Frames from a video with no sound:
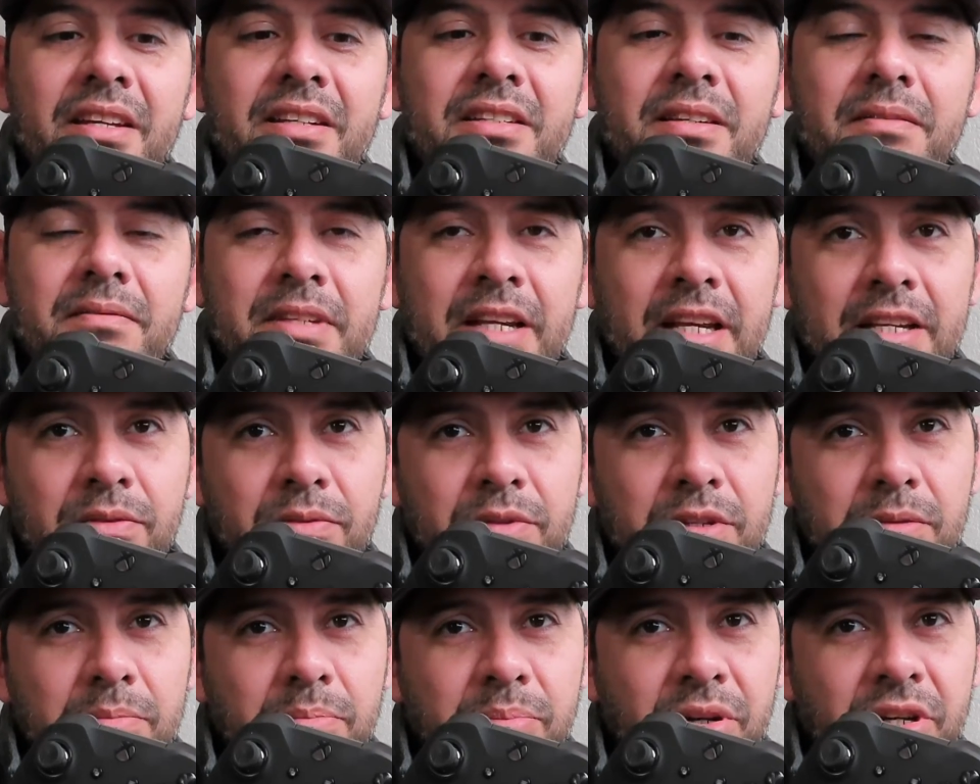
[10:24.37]
Sometimes
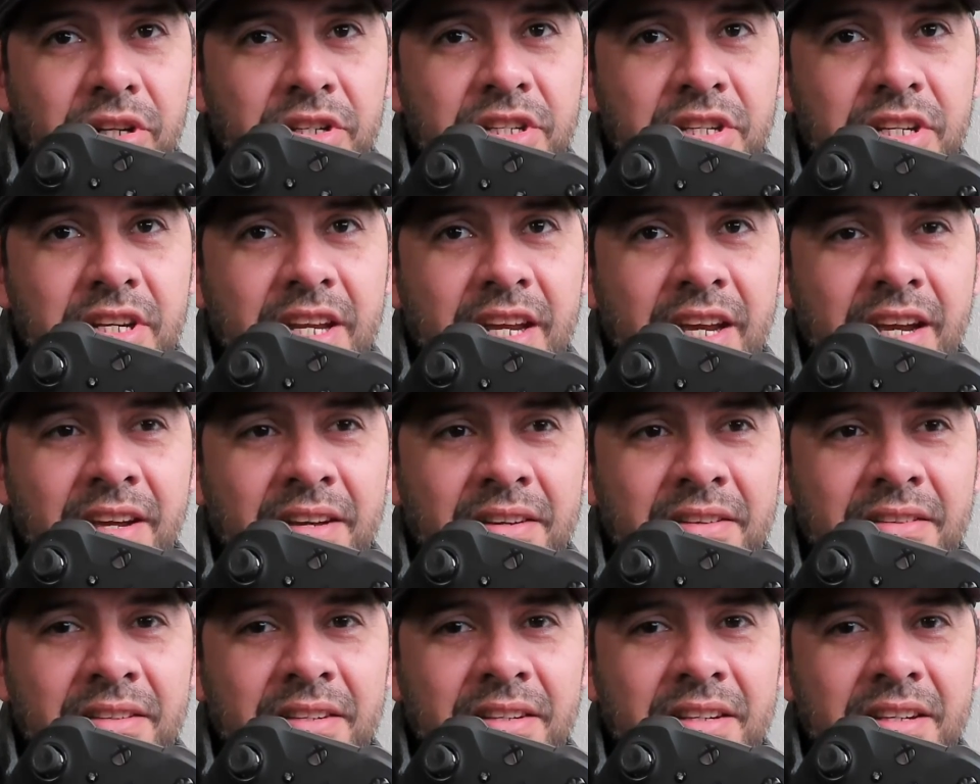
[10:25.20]
when you push it
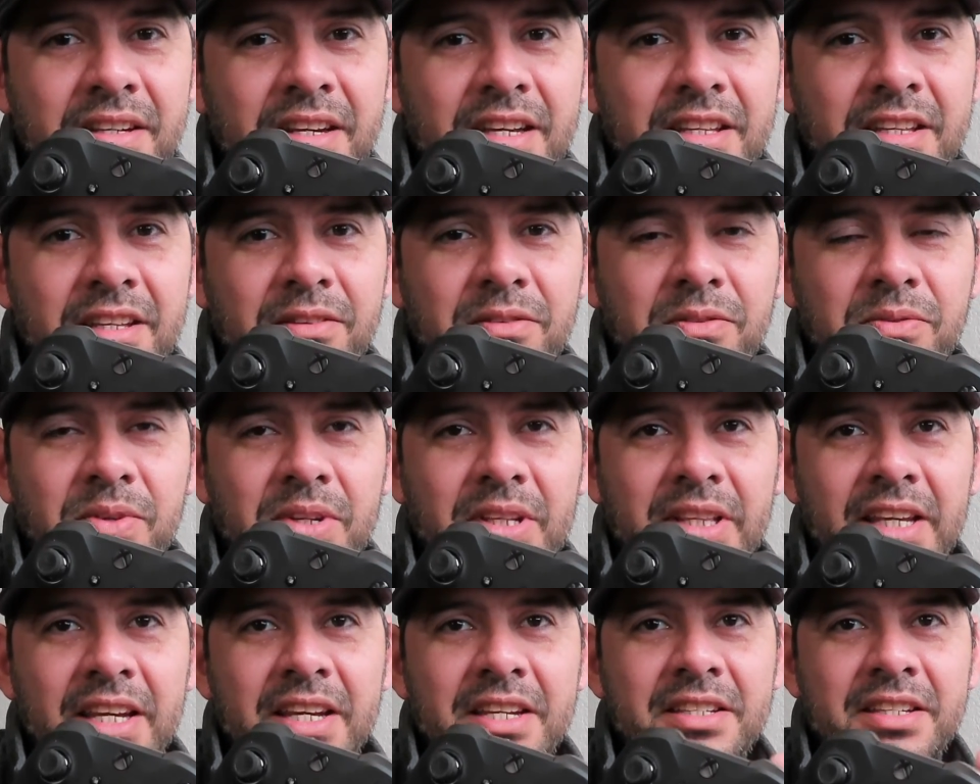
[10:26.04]
down and then you
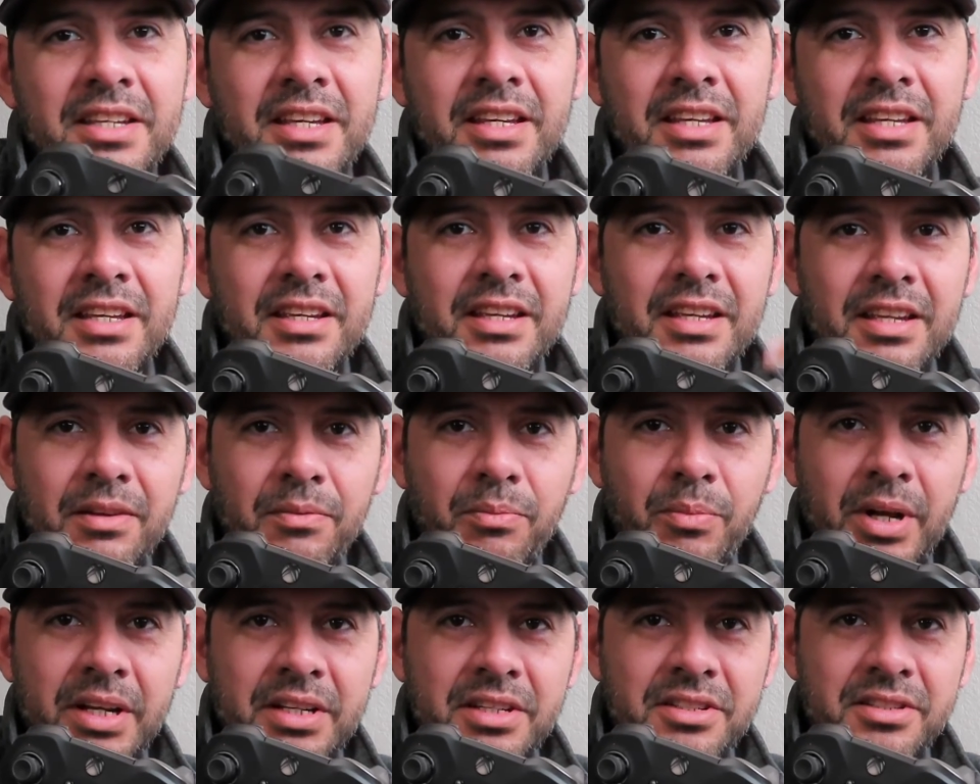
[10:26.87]
release it,
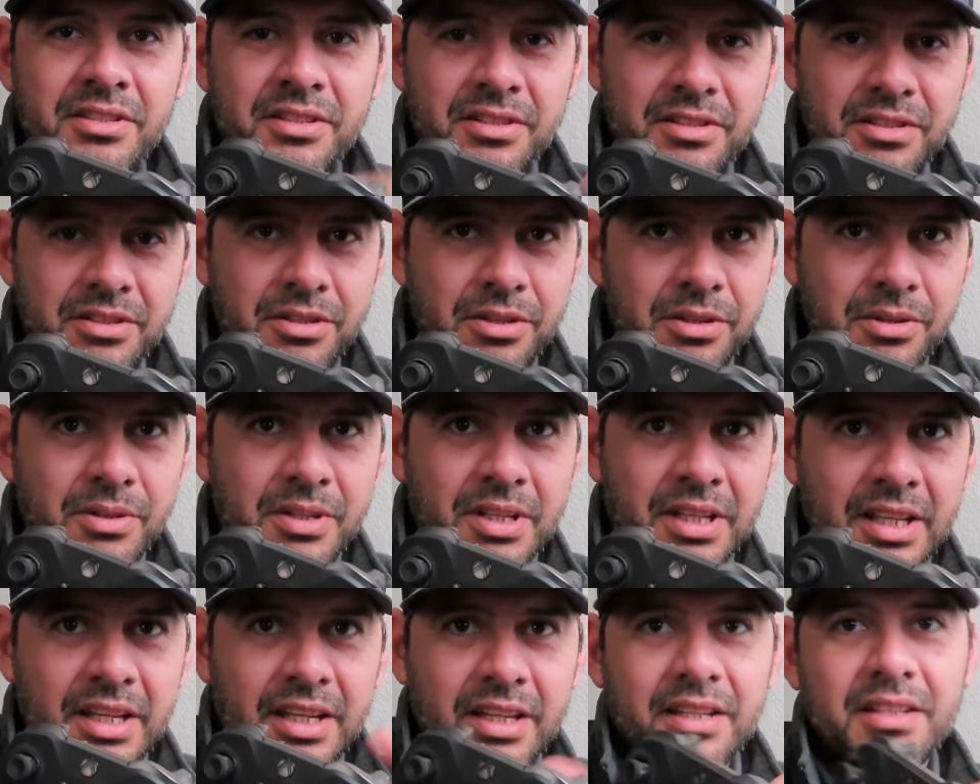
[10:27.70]
it registers 2
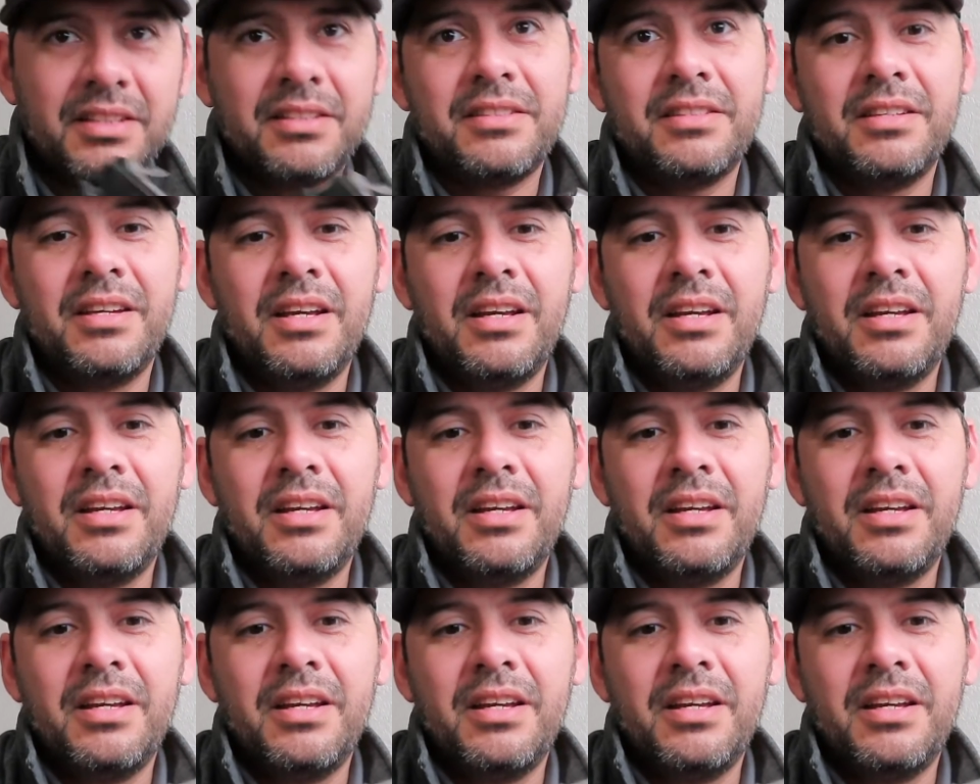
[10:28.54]
clicks.